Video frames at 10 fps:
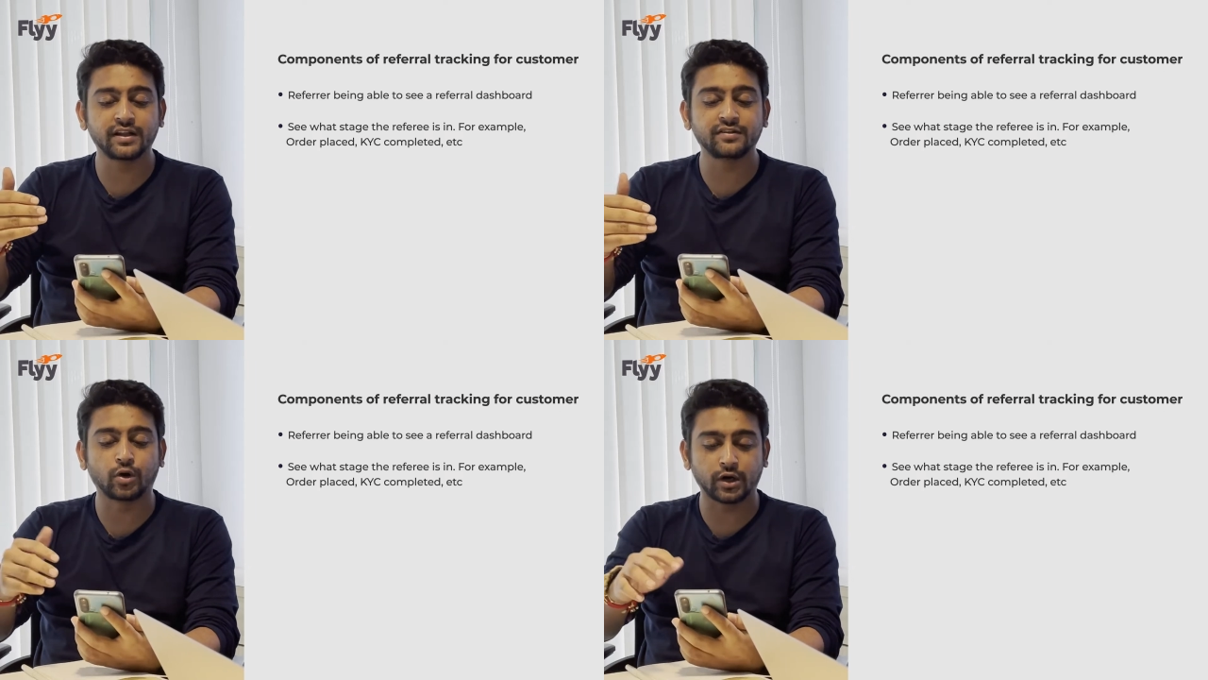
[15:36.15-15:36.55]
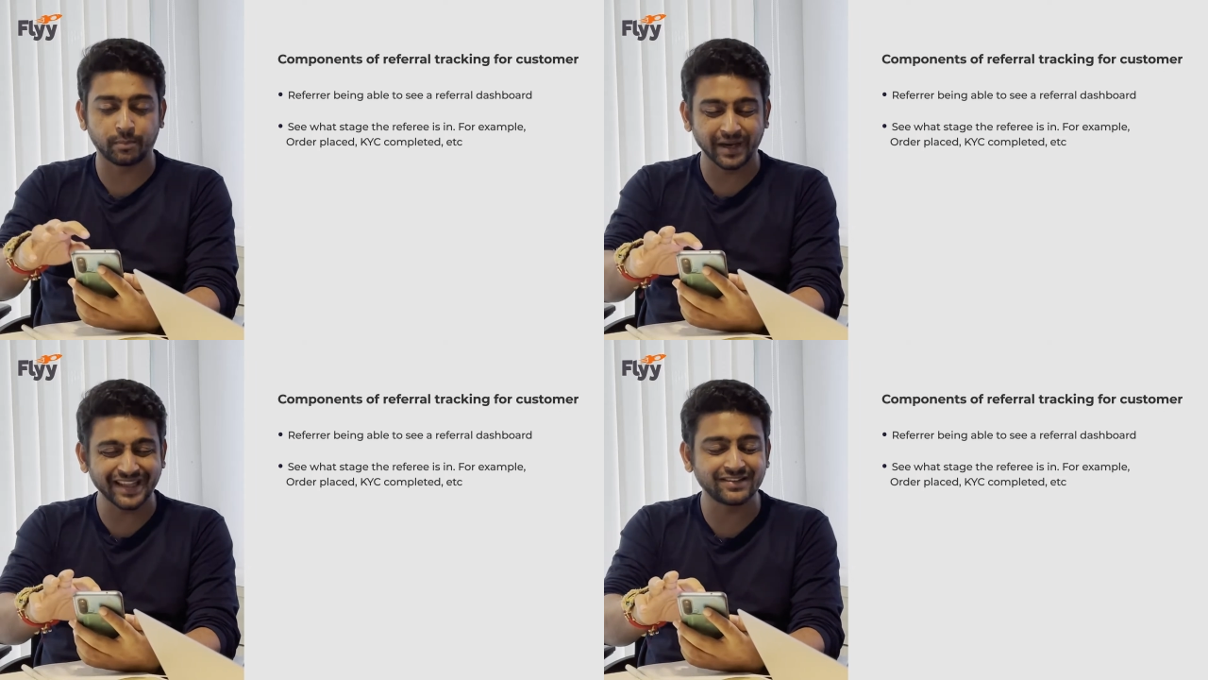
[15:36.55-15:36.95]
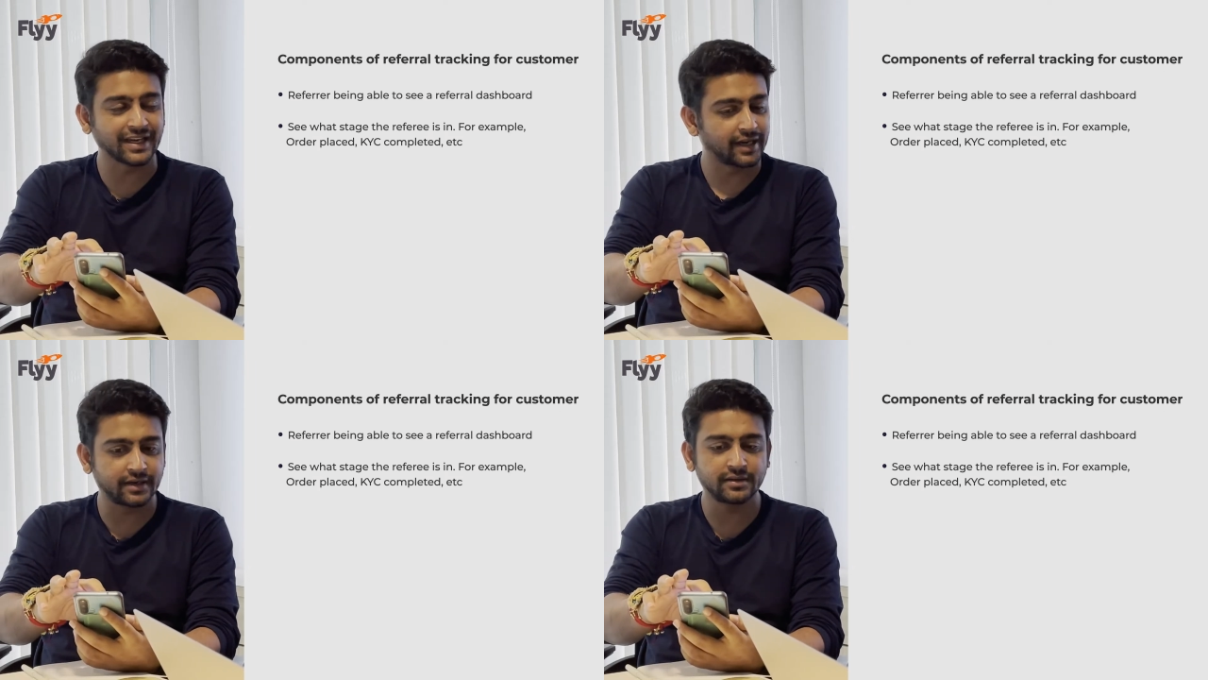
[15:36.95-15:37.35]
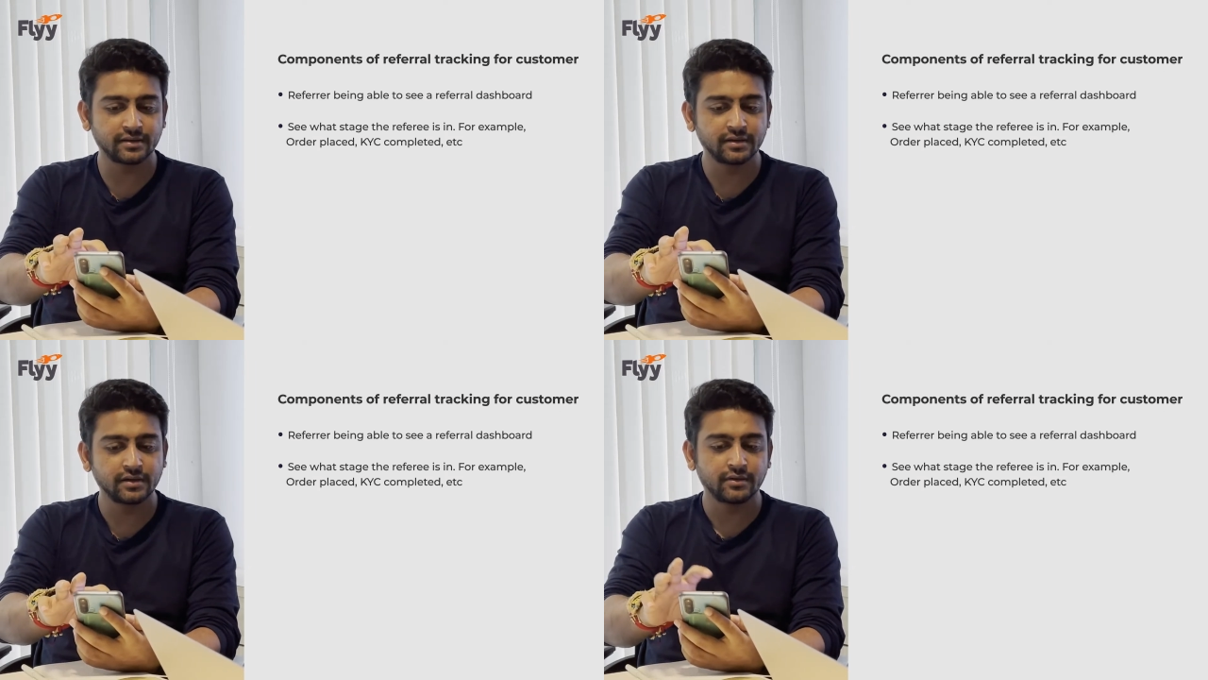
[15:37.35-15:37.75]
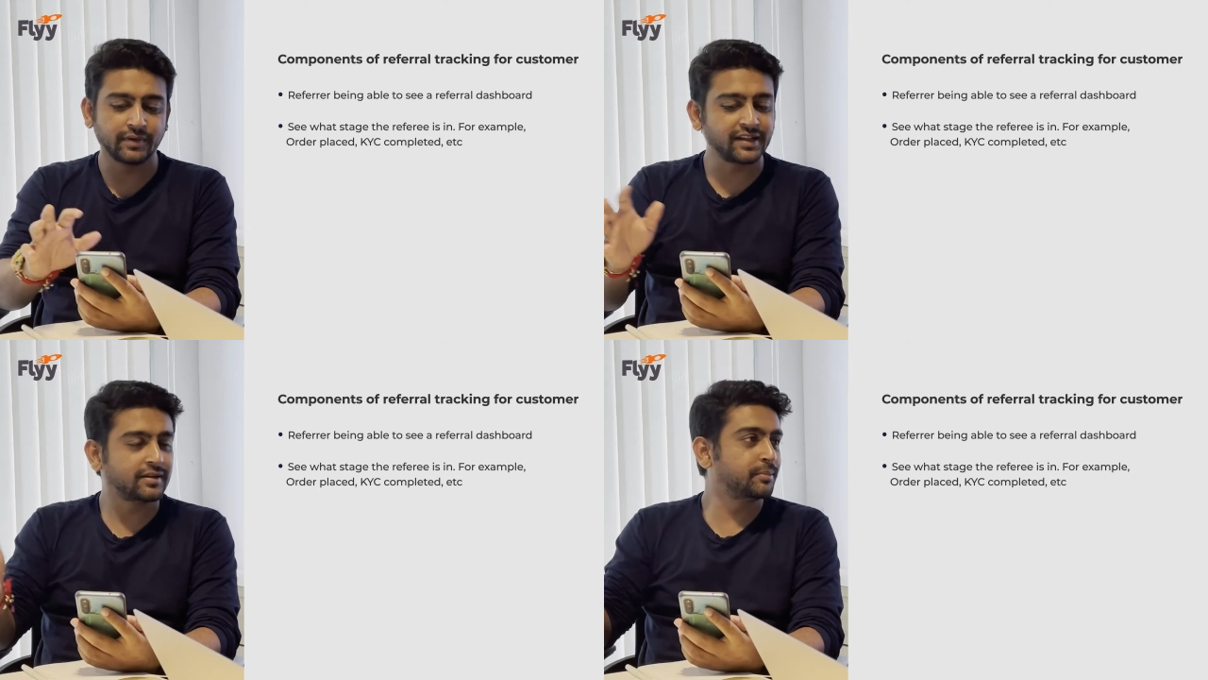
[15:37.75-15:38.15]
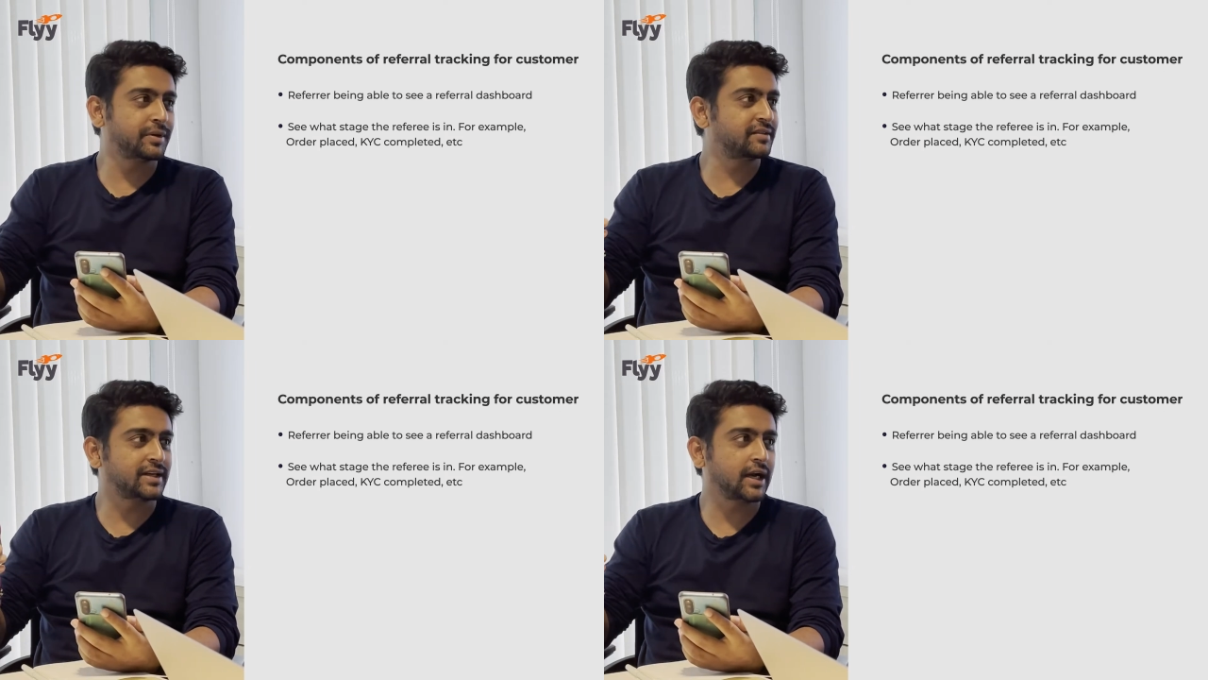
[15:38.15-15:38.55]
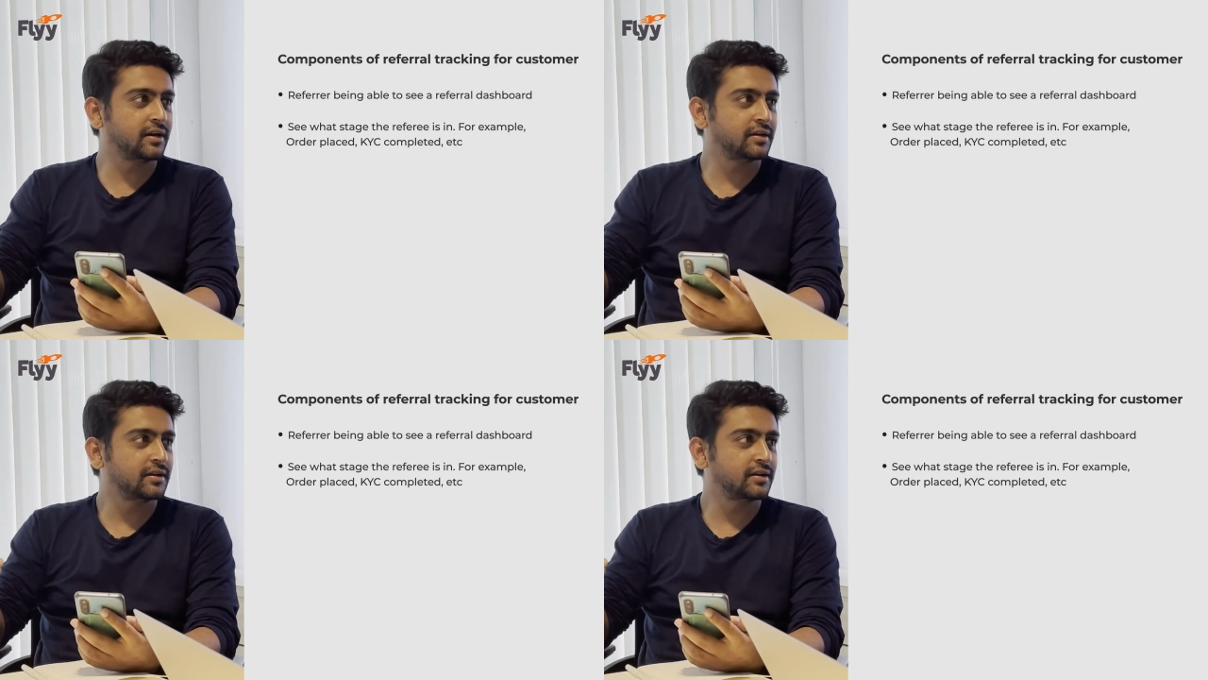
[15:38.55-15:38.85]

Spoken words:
is not placed yet. Very simple state.